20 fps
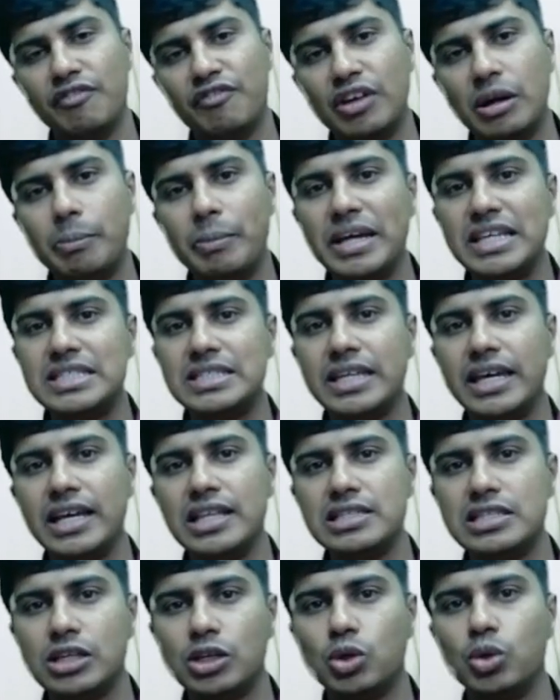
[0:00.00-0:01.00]
from my
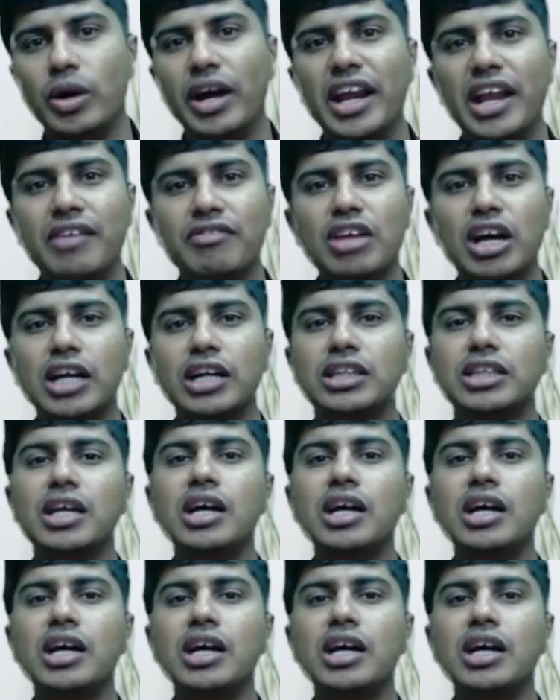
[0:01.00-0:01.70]
sales to arrive at the,